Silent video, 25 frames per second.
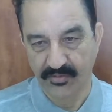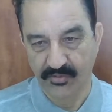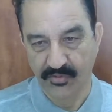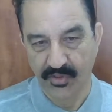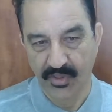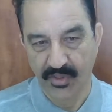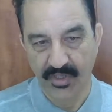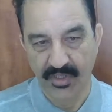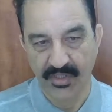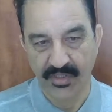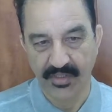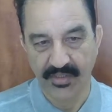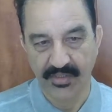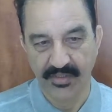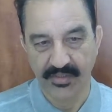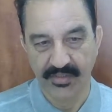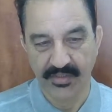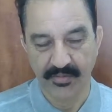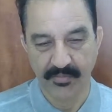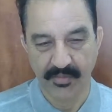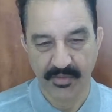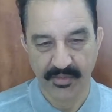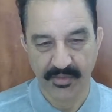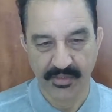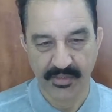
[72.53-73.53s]
soil is
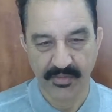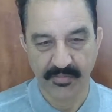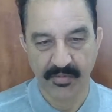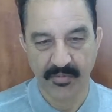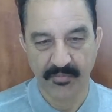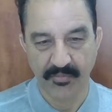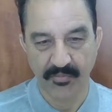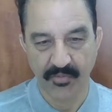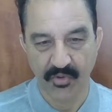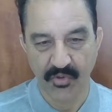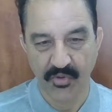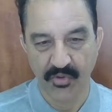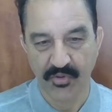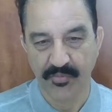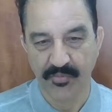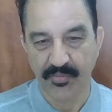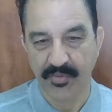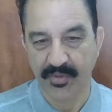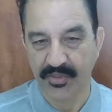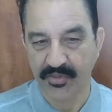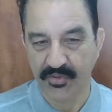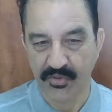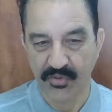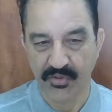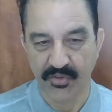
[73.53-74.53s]
a maximum load
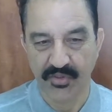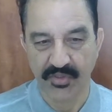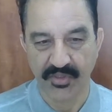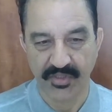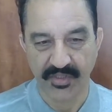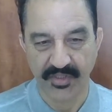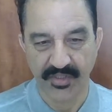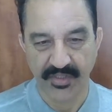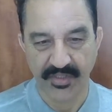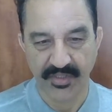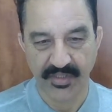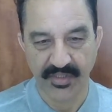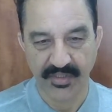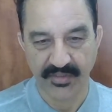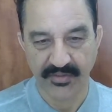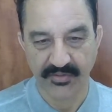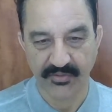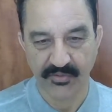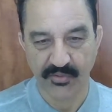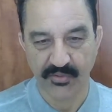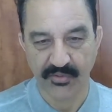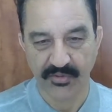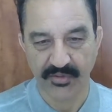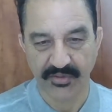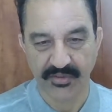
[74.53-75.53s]
per unit area.
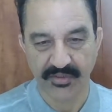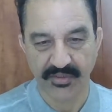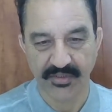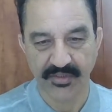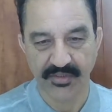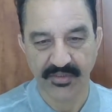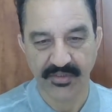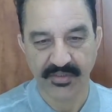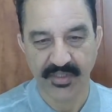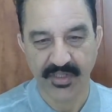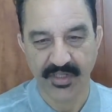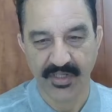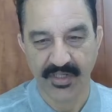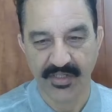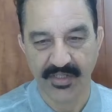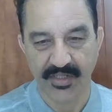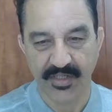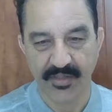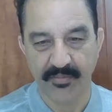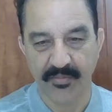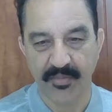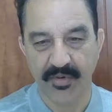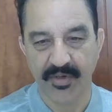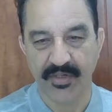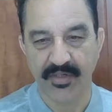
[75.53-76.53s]
So this is the
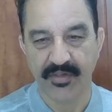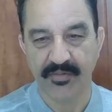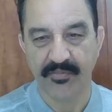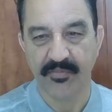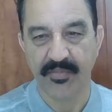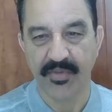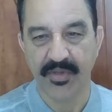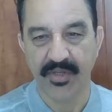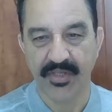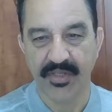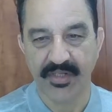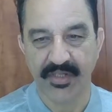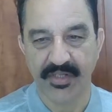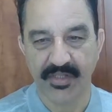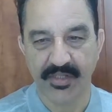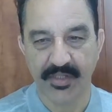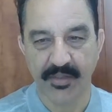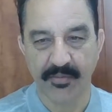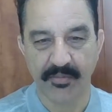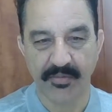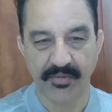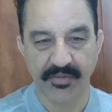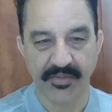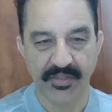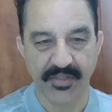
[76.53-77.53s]
ultimate bearing
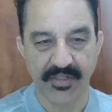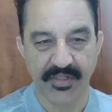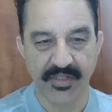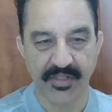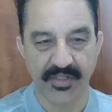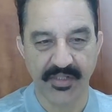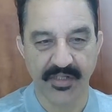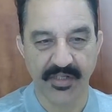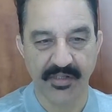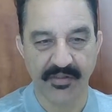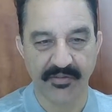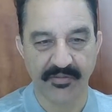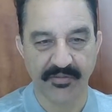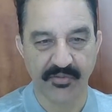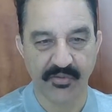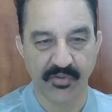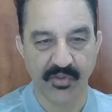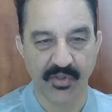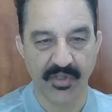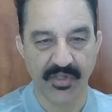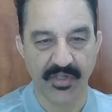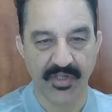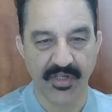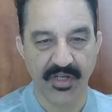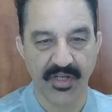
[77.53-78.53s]
capacity of
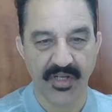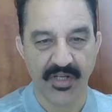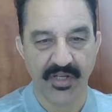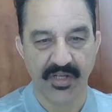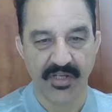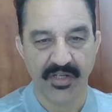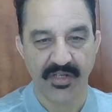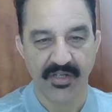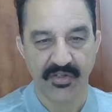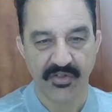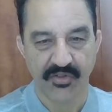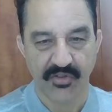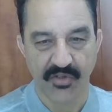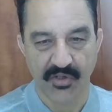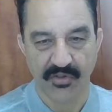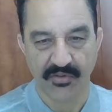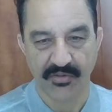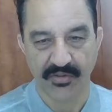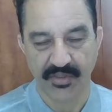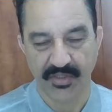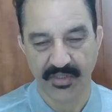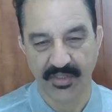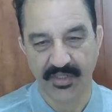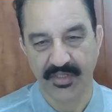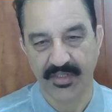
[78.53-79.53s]
soil
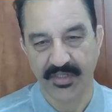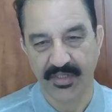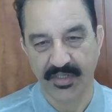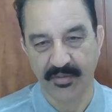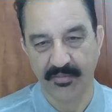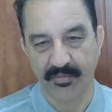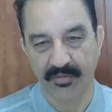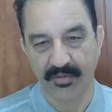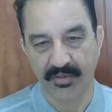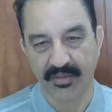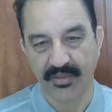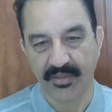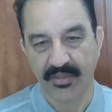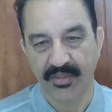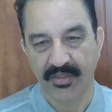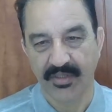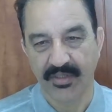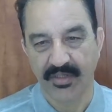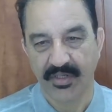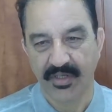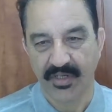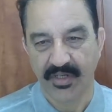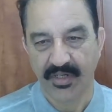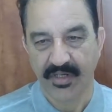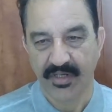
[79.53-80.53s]
shown in a table,
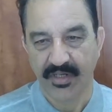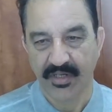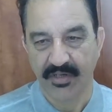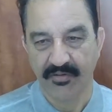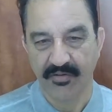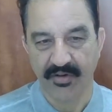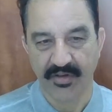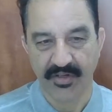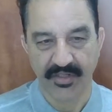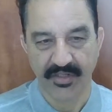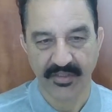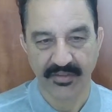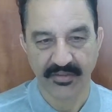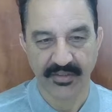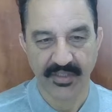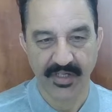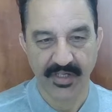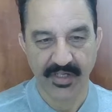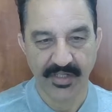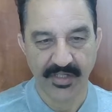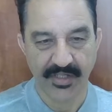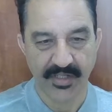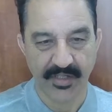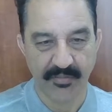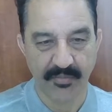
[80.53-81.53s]
dividing the
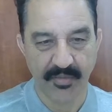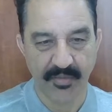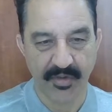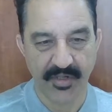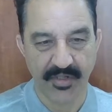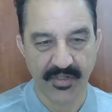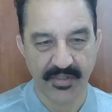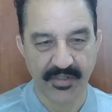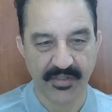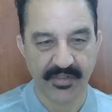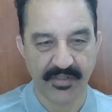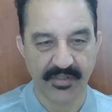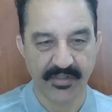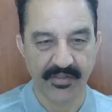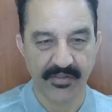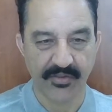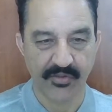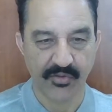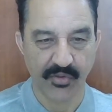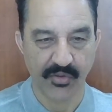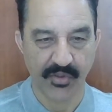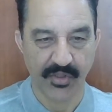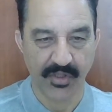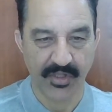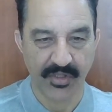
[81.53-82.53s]
ultimate
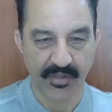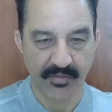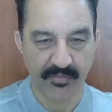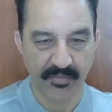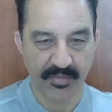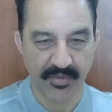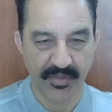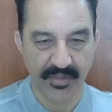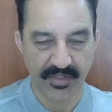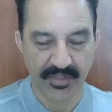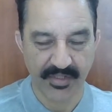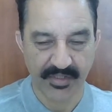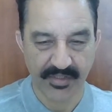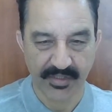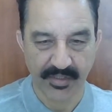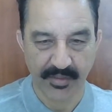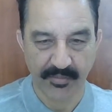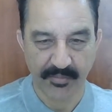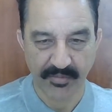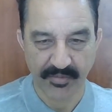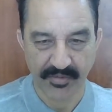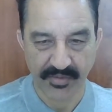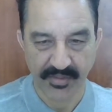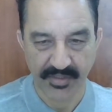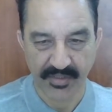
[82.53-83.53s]
soil bearing
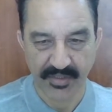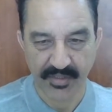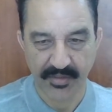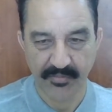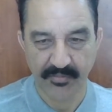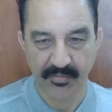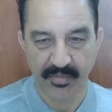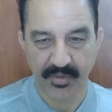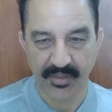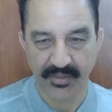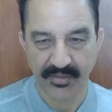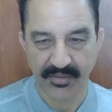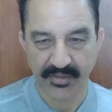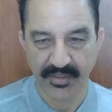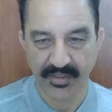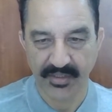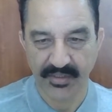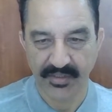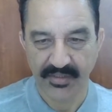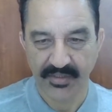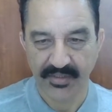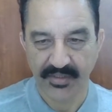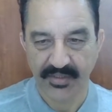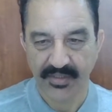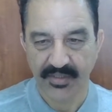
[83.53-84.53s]
capacity by
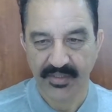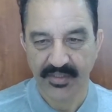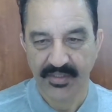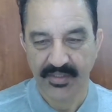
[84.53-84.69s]
the